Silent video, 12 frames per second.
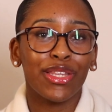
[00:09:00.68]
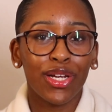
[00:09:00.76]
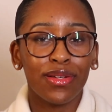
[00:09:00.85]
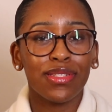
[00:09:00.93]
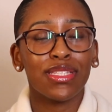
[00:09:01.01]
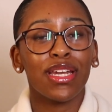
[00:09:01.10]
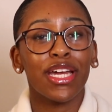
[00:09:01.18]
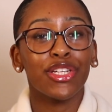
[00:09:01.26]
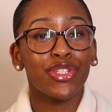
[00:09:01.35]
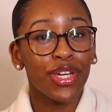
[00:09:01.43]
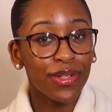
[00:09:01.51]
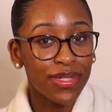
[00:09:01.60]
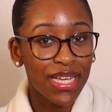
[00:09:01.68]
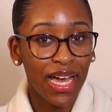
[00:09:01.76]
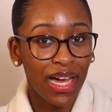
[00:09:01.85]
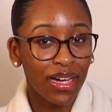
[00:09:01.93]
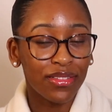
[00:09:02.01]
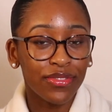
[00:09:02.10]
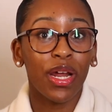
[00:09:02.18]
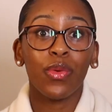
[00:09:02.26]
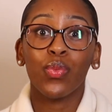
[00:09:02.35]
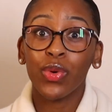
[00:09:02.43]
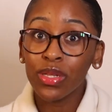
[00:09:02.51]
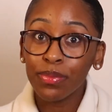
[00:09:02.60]
the clothes that I don't have, that I
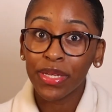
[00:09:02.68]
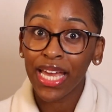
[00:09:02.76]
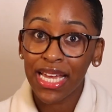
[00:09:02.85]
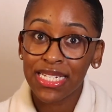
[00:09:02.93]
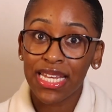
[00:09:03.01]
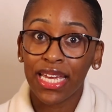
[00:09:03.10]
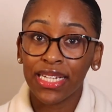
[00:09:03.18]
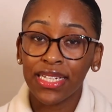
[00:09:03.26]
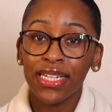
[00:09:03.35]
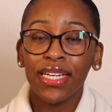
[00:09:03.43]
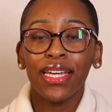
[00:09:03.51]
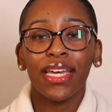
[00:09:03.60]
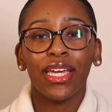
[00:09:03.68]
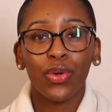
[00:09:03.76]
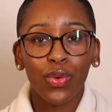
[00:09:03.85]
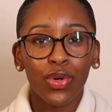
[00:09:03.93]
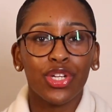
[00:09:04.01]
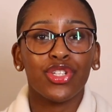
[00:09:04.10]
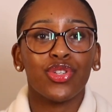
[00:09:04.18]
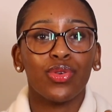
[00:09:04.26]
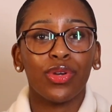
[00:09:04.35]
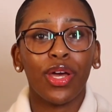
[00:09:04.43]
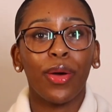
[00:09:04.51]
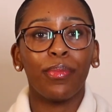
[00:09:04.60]
will be getting in order to
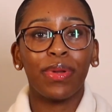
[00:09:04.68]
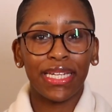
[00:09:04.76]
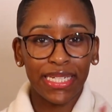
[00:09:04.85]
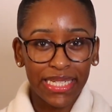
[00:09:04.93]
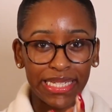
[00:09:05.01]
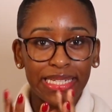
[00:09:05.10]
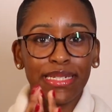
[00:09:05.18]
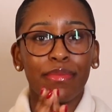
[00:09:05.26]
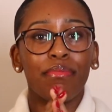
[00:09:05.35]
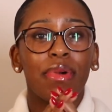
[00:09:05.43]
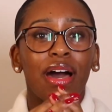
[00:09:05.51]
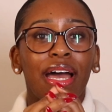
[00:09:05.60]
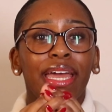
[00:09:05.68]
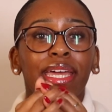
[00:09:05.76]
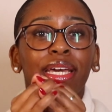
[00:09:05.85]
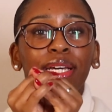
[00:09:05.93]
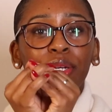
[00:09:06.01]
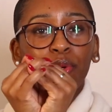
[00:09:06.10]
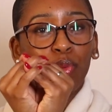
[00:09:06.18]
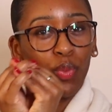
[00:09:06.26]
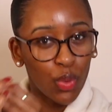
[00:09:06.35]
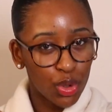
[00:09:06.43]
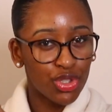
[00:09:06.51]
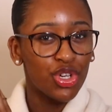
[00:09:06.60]
complete my
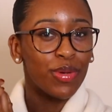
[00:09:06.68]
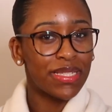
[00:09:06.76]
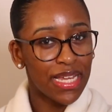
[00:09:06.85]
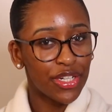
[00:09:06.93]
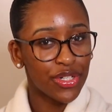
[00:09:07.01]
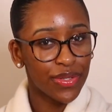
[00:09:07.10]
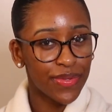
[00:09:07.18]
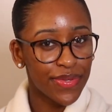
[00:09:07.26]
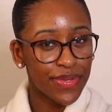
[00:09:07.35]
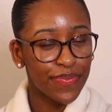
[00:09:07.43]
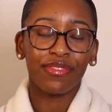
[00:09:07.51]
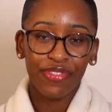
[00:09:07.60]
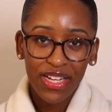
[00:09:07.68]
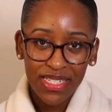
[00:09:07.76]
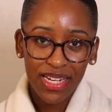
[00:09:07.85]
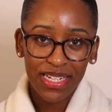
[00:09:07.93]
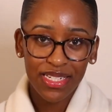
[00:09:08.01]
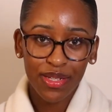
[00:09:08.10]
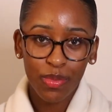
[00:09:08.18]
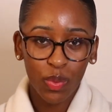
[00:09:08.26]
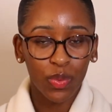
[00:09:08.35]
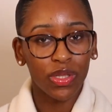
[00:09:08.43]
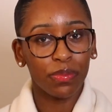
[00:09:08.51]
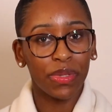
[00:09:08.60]
wardrobe essentials. The first item
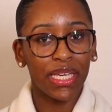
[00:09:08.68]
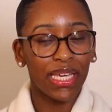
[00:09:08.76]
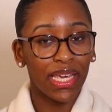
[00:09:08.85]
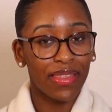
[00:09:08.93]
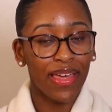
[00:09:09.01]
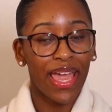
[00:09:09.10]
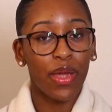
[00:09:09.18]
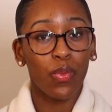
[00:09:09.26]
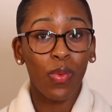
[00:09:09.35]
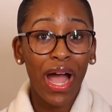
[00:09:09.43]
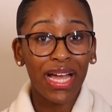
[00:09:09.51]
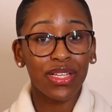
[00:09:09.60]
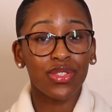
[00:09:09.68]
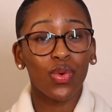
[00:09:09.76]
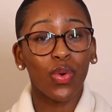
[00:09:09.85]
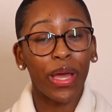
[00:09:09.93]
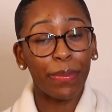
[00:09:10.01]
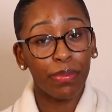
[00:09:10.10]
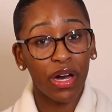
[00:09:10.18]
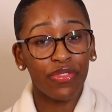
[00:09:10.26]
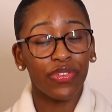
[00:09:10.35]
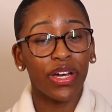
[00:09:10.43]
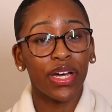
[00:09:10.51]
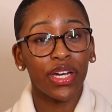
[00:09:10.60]
will be either a wax or a
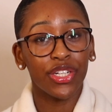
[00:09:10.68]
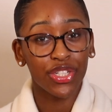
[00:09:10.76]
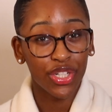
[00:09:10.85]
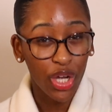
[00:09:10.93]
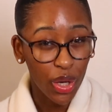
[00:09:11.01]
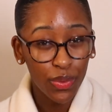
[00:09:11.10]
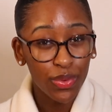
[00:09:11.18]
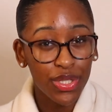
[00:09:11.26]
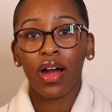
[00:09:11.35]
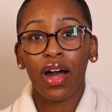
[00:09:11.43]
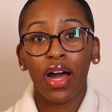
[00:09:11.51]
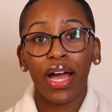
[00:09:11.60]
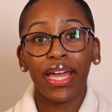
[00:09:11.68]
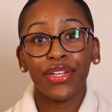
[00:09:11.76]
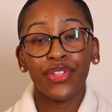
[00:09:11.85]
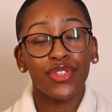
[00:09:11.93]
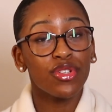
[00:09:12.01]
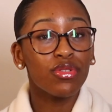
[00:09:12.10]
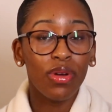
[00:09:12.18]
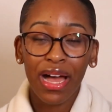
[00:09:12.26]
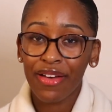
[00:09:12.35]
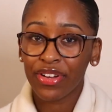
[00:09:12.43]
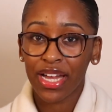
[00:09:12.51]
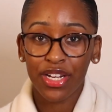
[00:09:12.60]
puffer coat. I do not
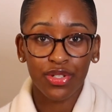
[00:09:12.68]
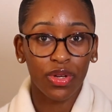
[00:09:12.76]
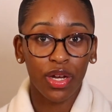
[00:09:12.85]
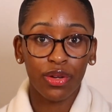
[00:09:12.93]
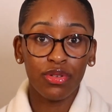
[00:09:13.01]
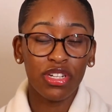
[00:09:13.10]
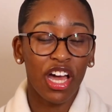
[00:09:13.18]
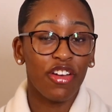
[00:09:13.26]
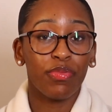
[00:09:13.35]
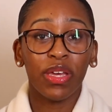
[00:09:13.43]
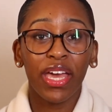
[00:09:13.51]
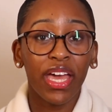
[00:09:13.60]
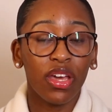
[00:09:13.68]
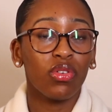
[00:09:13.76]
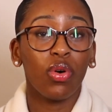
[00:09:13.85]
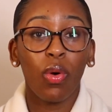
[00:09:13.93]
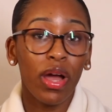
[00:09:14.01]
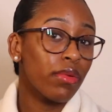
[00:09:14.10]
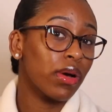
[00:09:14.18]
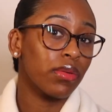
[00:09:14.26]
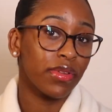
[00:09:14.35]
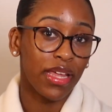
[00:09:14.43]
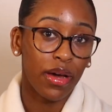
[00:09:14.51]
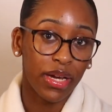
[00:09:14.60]
have a casual coat. I've been getting on quite well
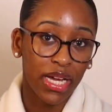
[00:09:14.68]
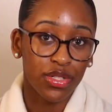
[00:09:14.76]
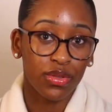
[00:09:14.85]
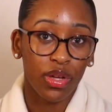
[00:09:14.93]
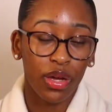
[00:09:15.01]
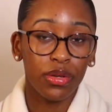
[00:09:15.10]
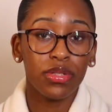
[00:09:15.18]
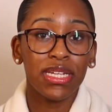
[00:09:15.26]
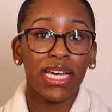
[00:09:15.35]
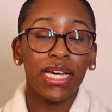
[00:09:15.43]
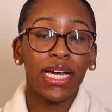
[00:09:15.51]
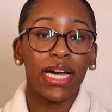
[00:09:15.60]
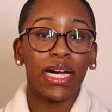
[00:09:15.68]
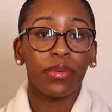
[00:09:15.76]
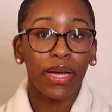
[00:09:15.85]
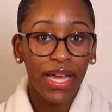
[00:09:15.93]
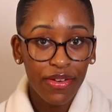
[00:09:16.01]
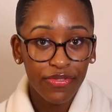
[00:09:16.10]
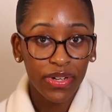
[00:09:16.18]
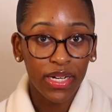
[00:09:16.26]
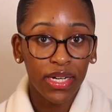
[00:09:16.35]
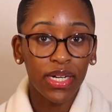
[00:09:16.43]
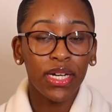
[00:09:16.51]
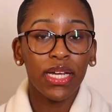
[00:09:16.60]
without a casual coat.
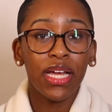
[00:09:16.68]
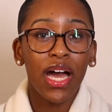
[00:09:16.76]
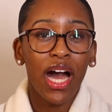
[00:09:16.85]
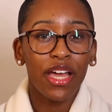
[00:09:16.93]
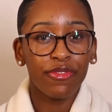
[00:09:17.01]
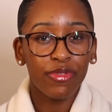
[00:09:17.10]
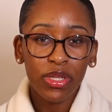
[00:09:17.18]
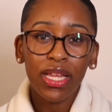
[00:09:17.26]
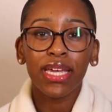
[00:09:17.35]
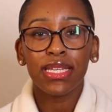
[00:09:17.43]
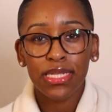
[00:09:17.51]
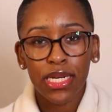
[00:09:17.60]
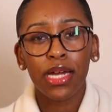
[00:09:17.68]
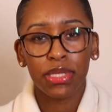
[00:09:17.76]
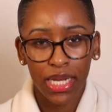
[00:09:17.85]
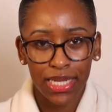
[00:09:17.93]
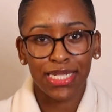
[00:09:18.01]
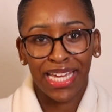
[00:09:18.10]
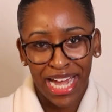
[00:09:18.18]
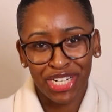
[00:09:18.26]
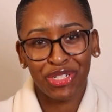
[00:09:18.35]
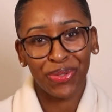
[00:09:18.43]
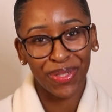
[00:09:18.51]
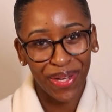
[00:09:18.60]
However, I feel like it's time to get a
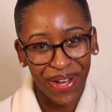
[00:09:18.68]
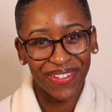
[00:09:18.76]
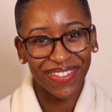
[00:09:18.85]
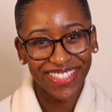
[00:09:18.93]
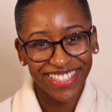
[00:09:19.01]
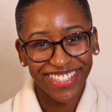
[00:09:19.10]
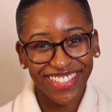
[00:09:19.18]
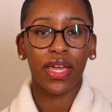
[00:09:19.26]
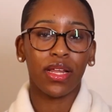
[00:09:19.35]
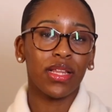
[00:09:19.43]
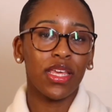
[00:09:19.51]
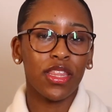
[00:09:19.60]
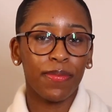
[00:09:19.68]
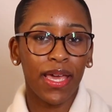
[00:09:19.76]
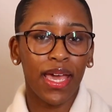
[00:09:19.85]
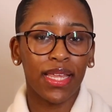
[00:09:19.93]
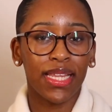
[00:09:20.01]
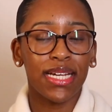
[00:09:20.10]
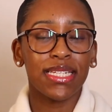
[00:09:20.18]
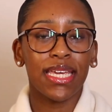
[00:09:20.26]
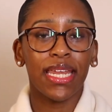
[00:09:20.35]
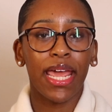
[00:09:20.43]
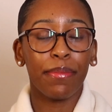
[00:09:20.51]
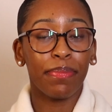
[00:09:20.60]
casual coat, and I'll either be getting that in
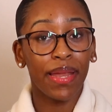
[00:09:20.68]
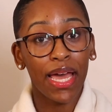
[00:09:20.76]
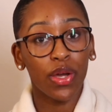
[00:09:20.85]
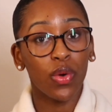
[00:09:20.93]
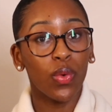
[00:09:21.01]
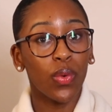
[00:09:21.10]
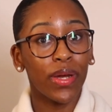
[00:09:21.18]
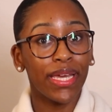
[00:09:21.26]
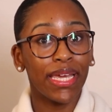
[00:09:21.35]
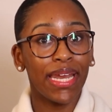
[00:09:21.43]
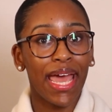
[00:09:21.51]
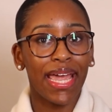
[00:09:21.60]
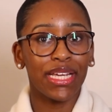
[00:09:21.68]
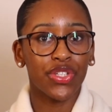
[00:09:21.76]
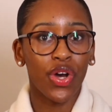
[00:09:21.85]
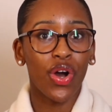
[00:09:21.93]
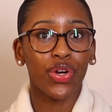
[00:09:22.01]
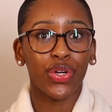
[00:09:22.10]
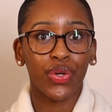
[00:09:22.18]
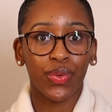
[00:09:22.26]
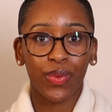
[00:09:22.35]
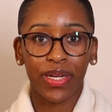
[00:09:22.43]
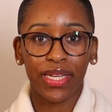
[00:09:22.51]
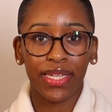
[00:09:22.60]
a black or in a dark
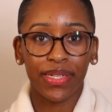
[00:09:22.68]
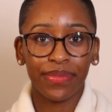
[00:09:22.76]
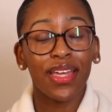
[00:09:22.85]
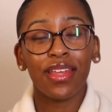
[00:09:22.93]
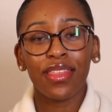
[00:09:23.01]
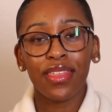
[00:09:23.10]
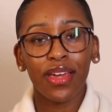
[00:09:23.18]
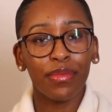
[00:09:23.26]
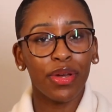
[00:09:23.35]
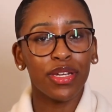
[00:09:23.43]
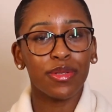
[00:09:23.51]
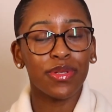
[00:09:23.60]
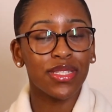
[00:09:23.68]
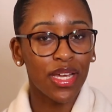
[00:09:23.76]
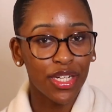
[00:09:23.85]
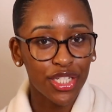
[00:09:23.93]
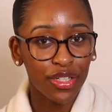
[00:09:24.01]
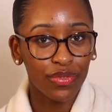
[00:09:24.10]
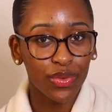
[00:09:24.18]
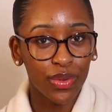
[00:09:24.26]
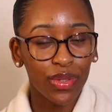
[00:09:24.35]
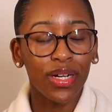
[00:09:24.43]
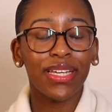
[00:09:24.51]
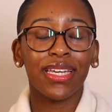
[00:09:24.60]
green. Another thing I'm going to be searching
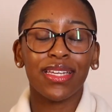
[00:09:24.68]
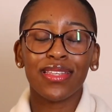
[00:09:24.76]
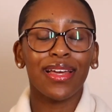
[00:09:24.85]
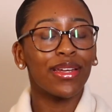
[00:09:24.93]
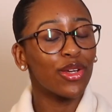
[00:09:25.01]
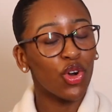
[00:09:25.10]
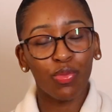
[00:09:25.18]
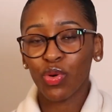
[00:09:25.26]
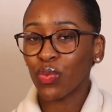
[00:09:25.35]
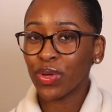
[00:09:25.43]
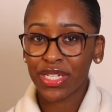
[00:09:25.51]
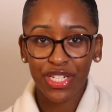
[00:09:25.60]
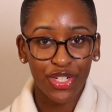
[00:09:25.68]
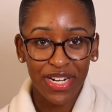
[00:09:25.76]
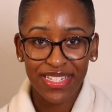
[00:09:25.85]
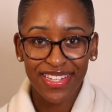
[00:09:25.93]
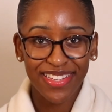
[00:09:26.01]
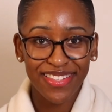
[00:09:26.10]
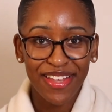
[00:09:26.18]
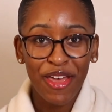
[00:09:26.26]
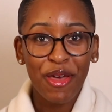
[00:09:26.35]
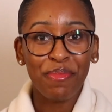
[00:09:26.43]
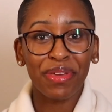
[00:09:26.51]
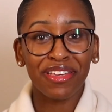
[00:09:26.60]
for is a lot more winter dresses,
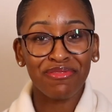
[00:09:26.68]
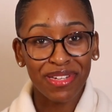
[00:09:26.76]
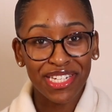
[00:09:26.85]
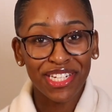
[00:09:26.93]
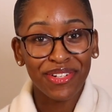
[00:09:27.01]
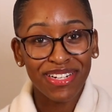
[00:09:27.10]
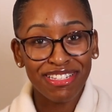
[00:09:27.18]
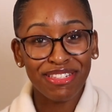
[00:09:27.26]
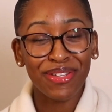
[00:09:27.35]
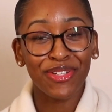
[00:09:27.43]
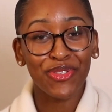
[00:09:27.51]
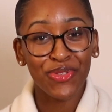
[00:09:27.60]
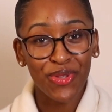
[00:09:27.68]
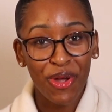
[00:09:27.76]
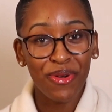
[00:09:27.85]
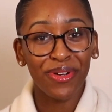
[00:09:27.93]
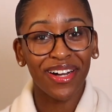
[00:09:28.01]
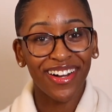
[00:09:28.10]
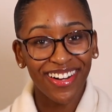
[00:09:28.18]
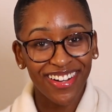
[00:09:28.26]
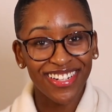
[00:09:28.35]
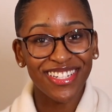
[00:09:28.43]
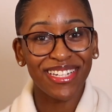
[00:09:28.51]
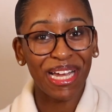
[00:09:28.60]
because winter dresses are so
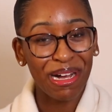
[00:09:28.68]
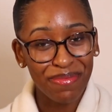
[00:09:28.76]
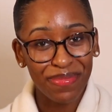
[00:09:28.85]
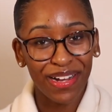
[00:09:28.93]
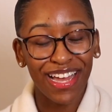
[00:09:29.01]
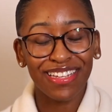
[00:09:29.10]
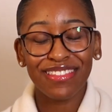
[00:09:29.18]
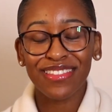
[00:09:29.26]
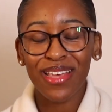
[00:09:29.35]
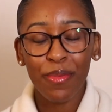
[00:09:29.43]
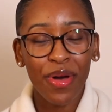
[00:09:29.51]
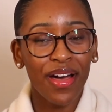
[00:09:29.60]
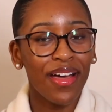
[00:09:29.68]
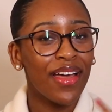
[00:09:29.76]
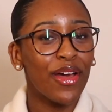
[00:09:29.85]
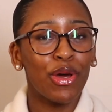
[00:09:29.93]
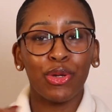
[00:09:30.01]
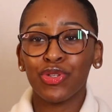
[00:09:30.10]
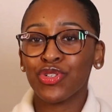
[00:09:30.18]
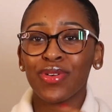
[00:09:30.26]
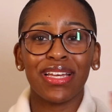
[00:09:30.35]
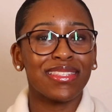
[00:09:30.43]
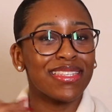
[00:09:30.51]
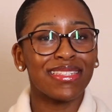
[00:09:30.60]
hard to come by. Summer
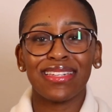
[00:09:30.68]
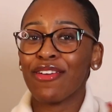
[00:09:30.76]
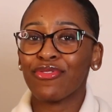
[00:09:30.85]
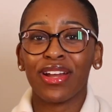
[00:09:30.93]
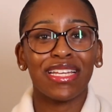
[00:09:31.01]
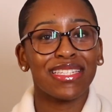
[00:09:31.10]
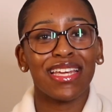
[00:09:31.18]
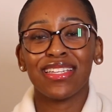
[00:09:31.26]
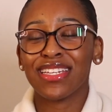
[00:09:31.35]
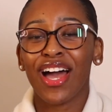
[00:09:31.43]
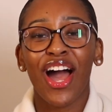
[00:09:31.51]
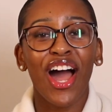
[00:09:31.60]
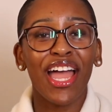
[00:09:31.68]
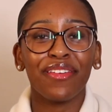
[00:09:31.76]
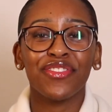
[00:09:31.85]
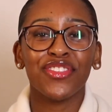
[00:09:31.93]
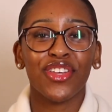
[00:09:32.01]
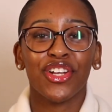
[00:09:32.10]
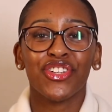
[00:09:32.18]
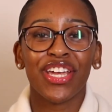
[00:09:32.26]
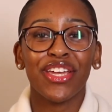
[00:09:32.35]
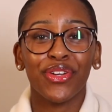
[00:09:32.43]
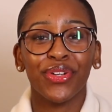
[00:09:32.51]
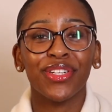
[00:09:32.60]
dresses left, right and centre. I have such a
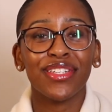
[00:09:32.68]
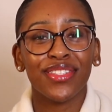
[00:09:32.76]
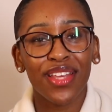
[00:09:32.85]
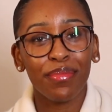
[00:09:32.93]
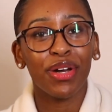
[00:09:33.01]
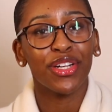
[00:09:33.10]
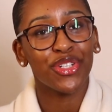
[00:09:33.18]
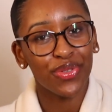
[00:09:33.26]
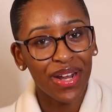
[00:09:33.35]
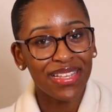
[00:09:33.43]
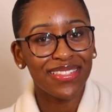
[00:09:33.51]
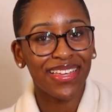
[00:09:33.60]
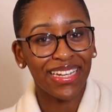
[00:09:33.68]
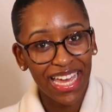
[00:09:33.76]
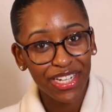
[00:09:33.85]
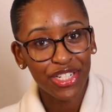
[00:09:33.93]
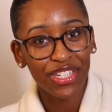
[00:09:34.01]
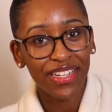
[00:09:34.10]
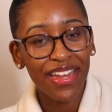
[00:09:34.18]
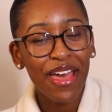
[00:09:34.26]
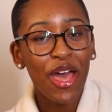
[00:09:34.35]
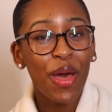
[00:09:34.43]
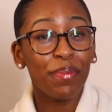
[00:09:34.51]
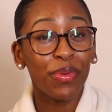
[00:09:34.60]
good summer dress collection,
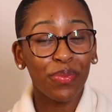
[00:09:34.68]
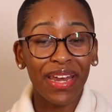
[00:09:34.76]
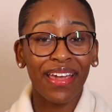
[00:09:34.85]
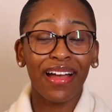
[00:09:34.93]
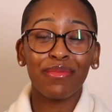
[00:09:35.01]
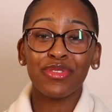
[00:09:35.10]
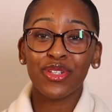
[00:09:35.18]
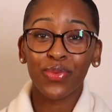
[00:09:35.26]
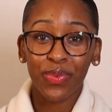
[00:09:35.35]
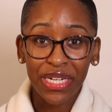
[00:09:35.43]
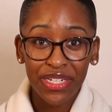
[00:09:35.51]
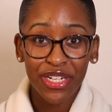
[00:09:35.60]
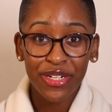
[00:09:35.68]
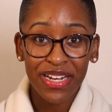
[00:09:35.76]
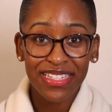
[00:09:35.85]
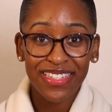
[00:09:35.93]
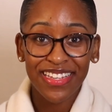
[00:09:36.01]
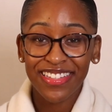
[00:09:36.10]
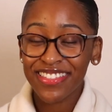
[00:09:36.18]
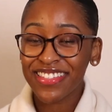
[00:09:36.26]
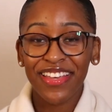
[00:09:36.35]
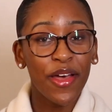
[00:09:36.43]
but when it comes to winter dresses,